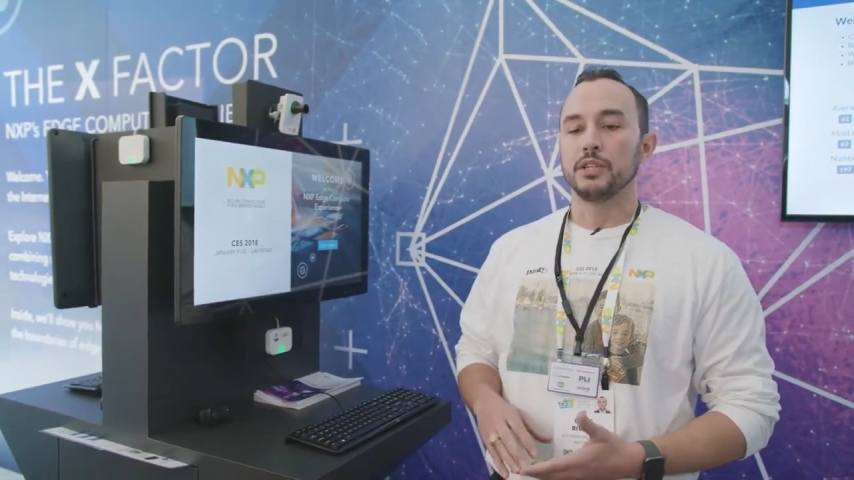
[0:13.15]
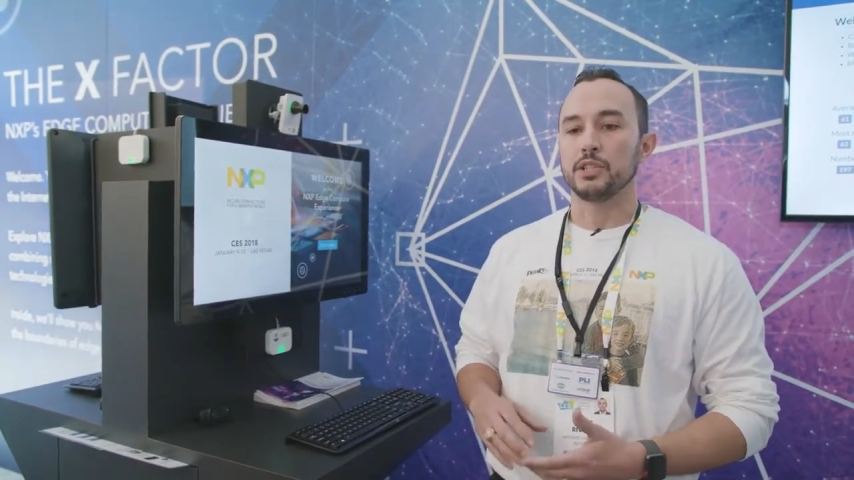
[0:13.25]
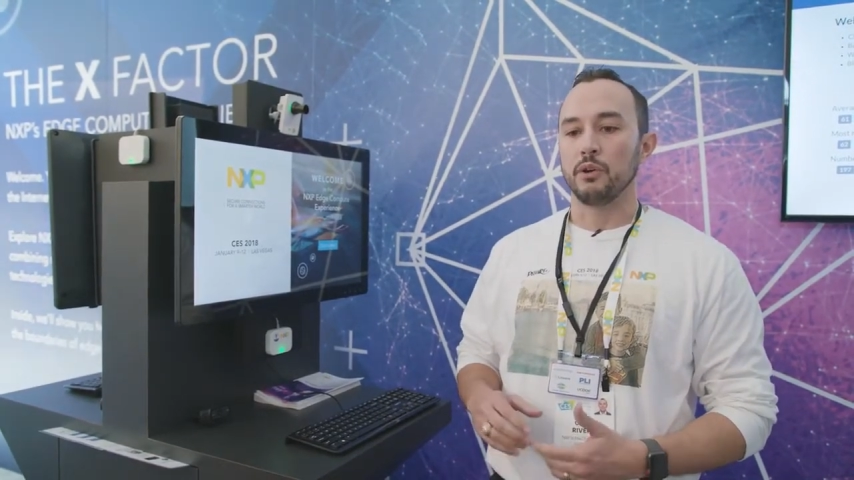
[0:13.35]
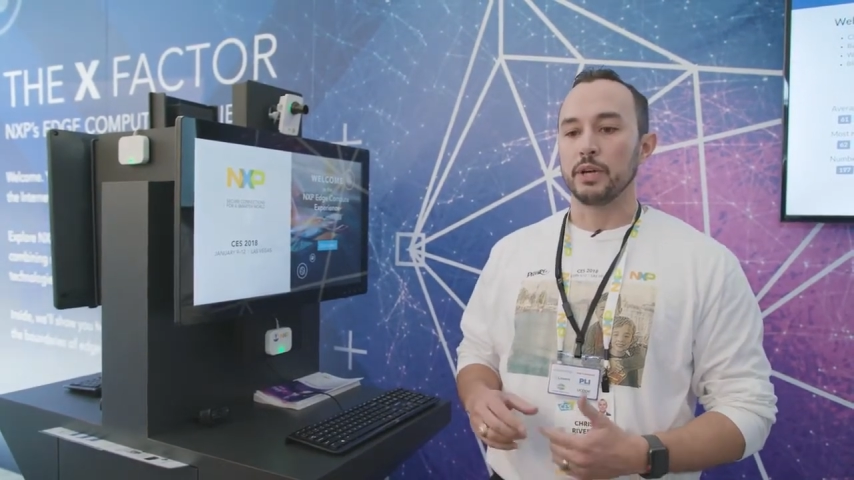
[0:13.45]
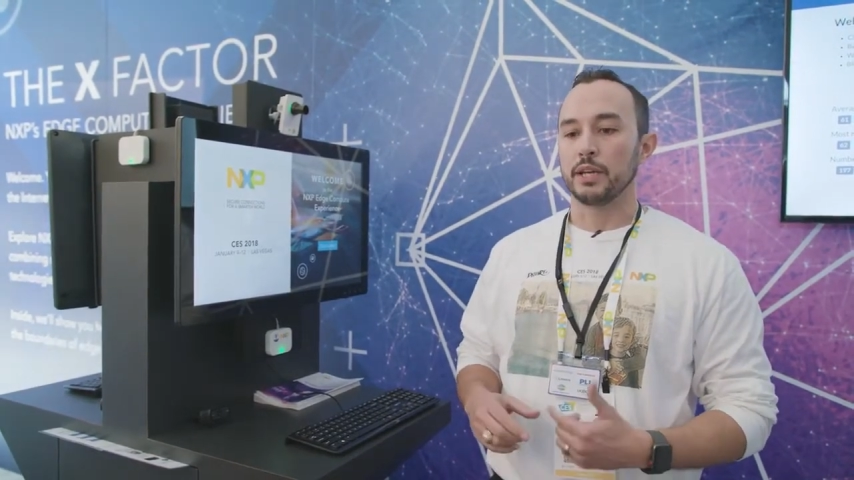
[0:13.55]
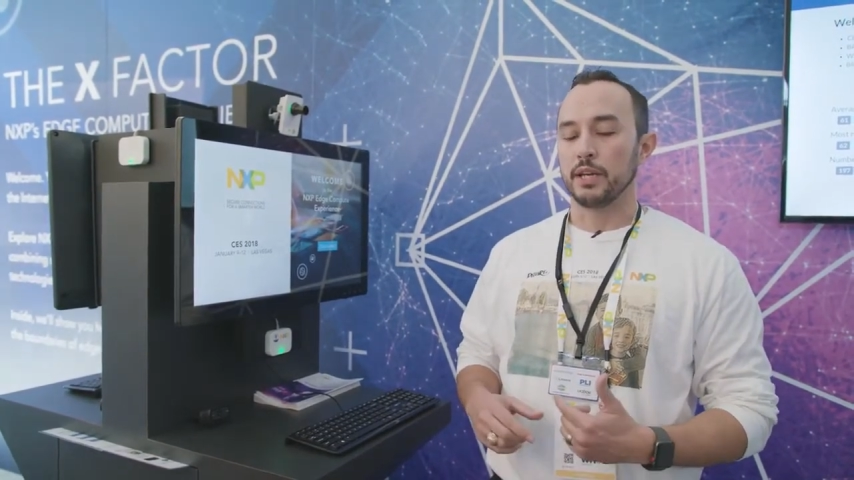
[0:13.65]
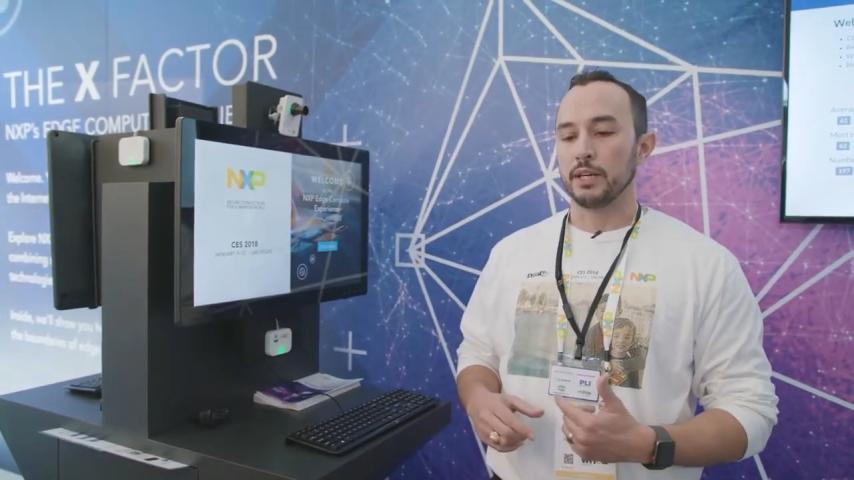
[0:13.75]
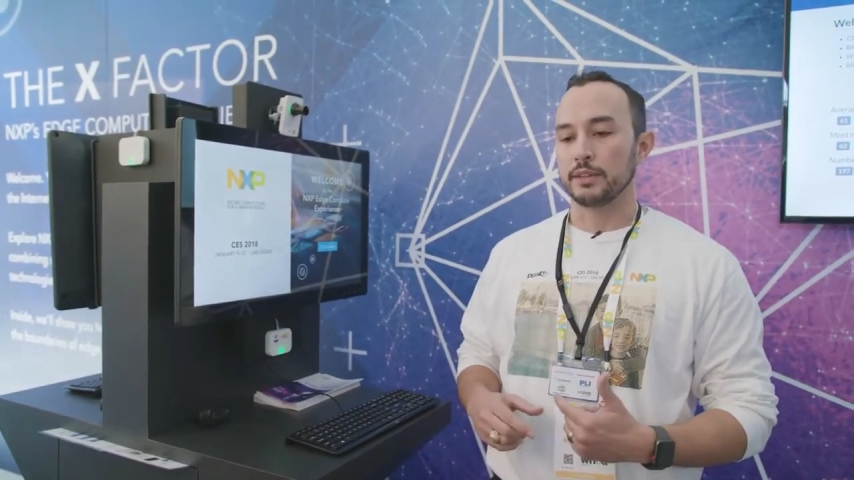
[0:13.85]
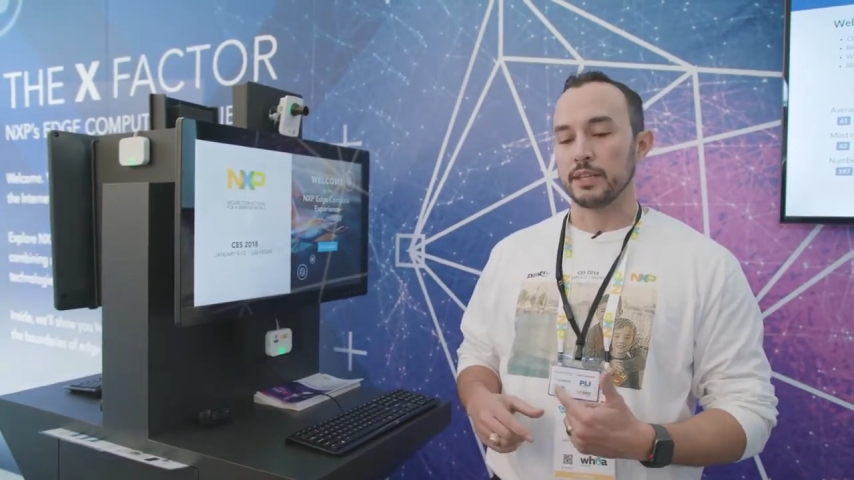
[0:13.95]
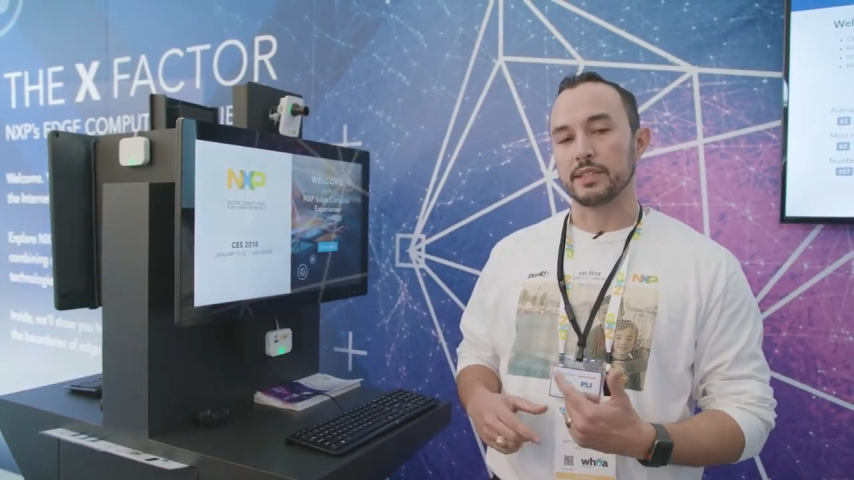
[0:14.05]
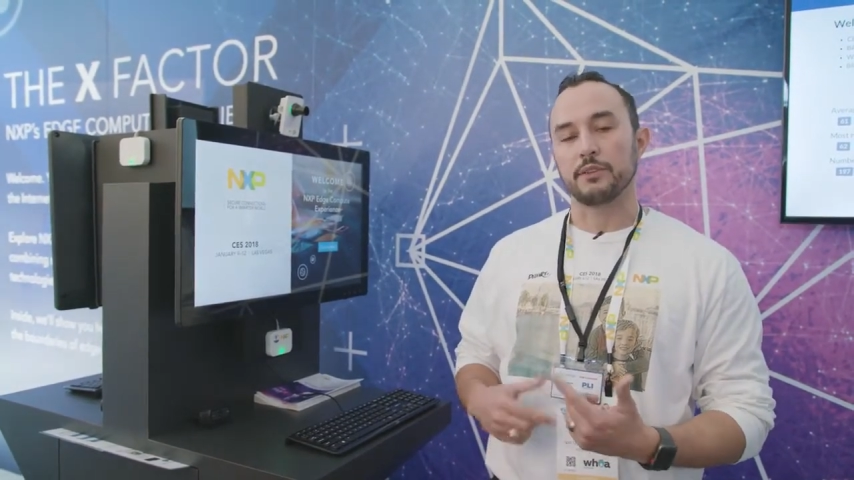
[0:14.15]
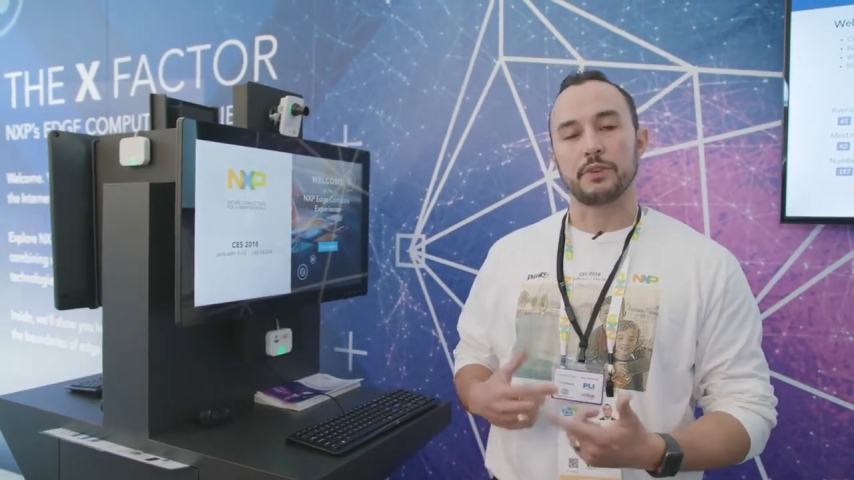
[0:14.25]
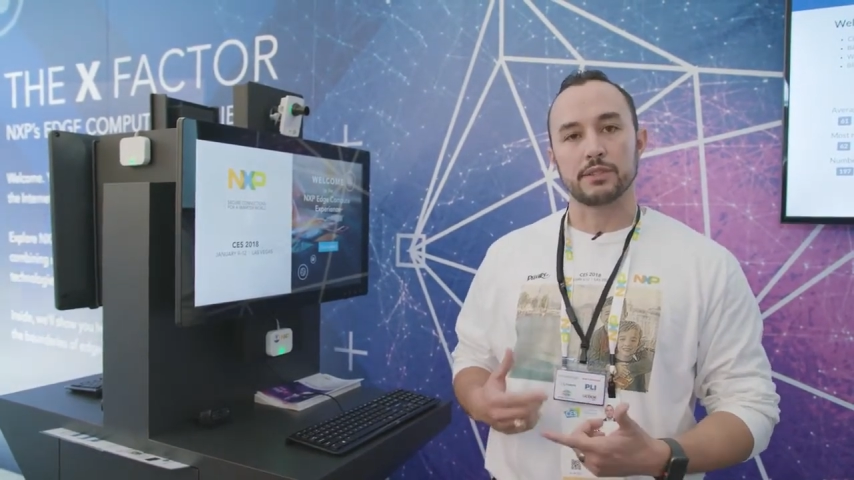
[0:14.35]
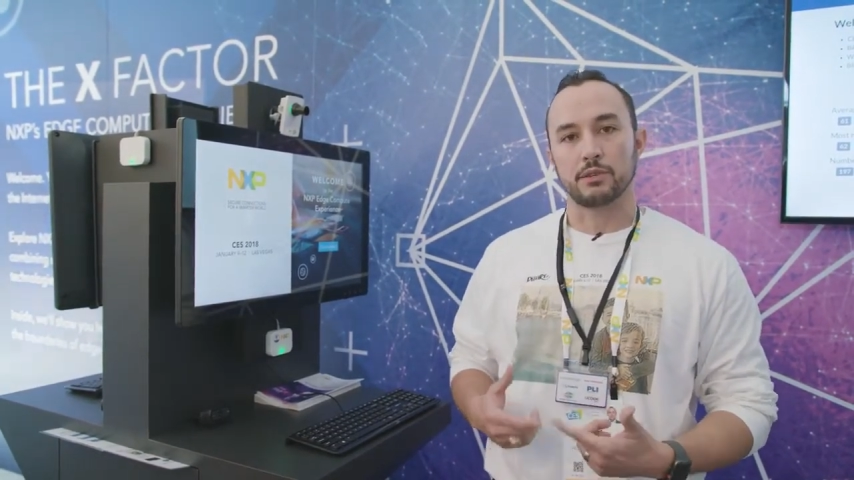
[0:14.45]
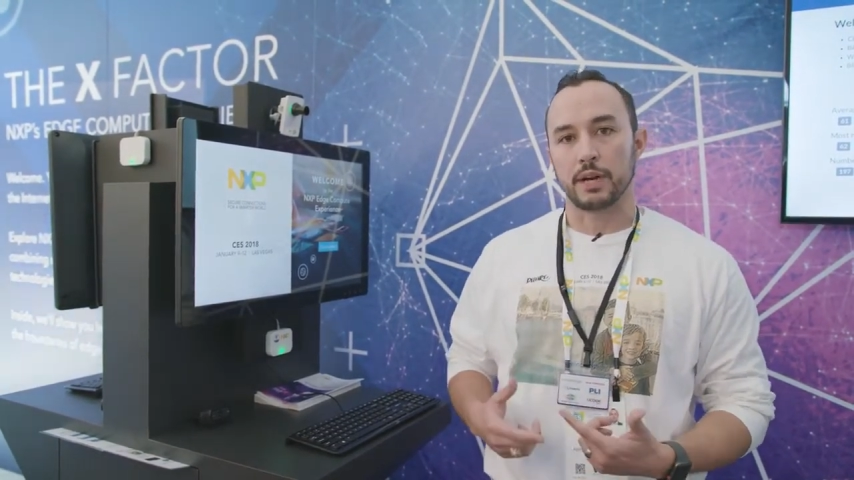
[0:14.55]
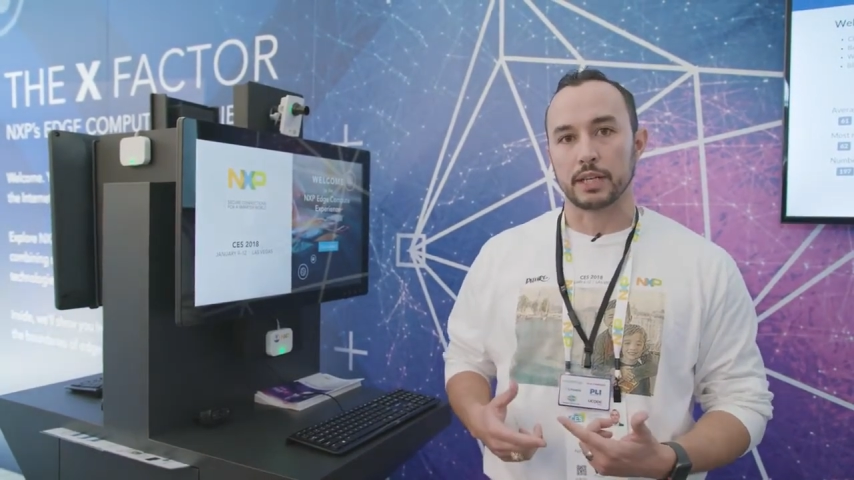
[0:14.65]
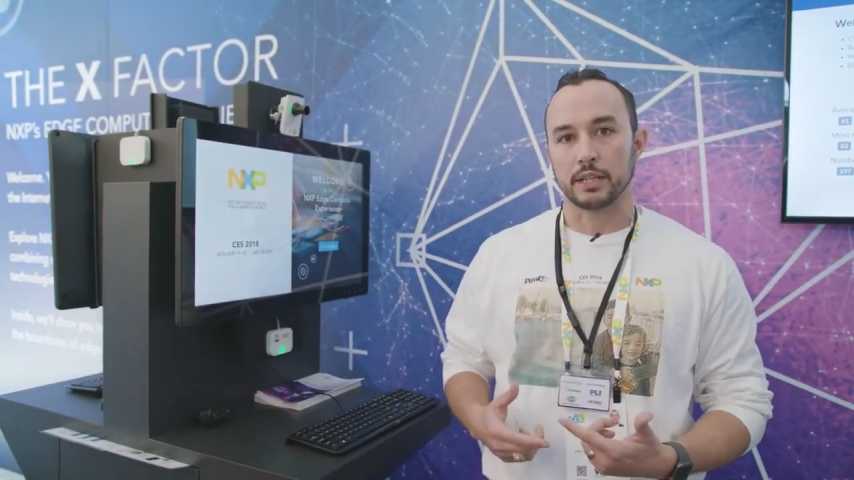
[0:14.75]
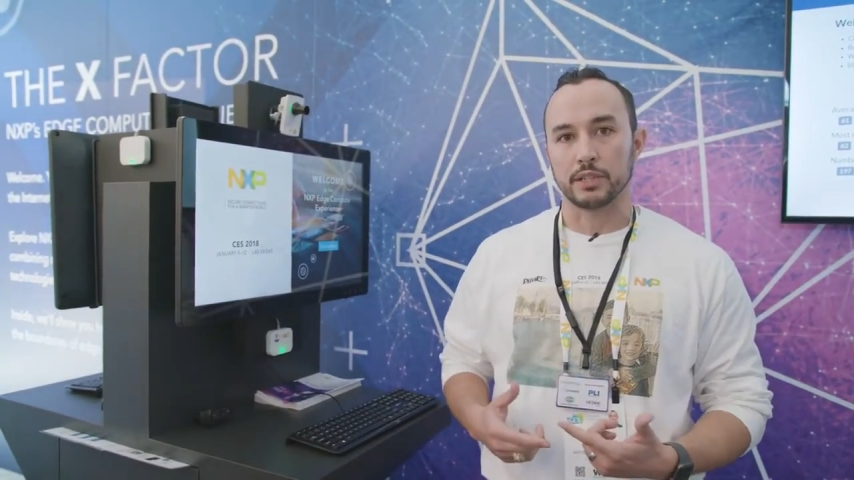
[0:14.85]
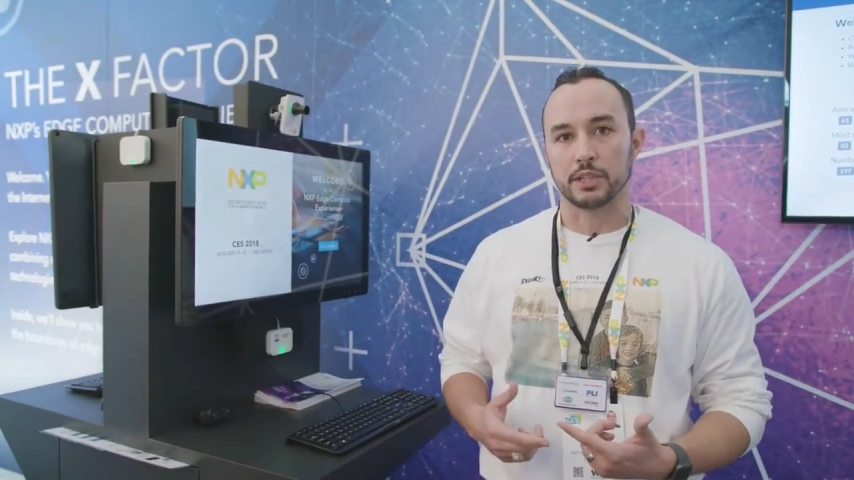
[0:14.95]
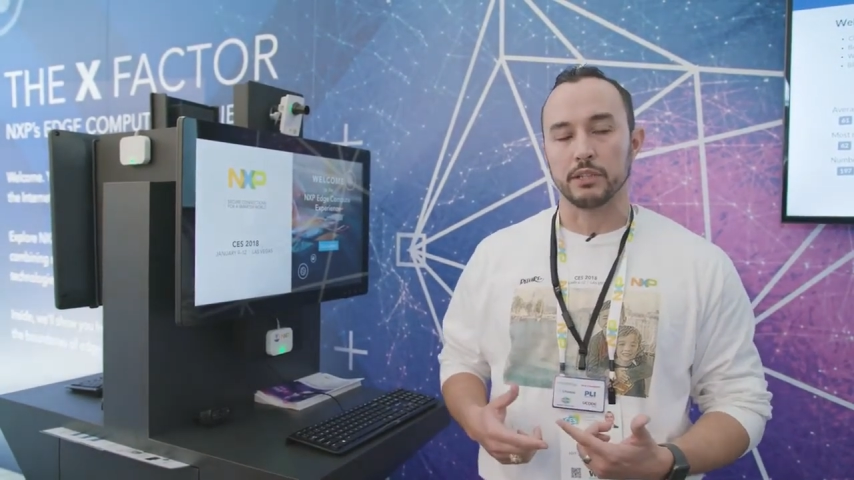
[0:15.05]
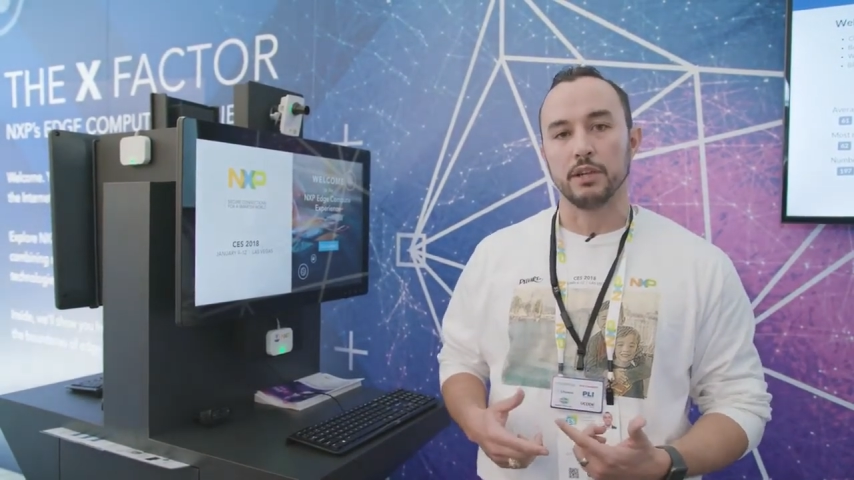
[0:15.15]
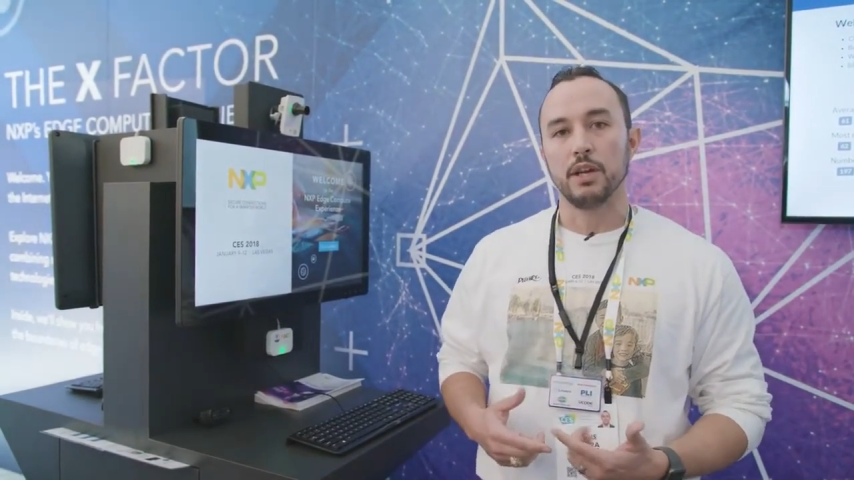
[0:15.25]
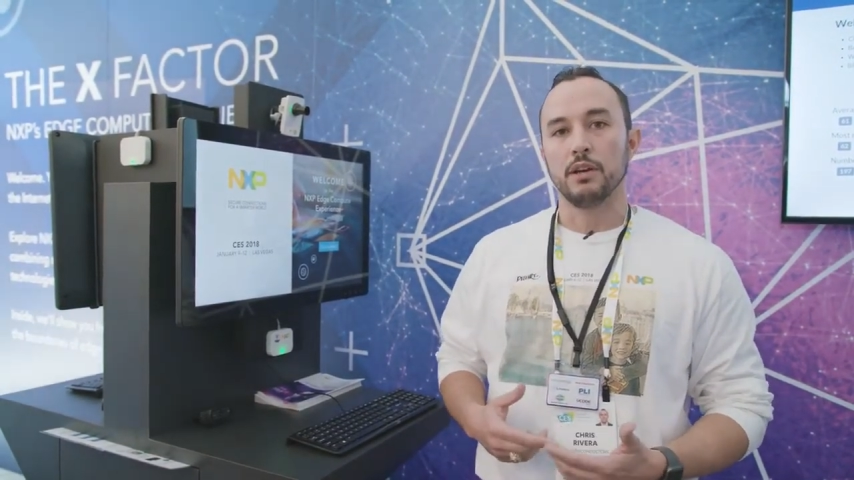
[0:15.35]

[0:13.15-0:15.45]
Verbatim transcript: showing uh, things like facial recognition,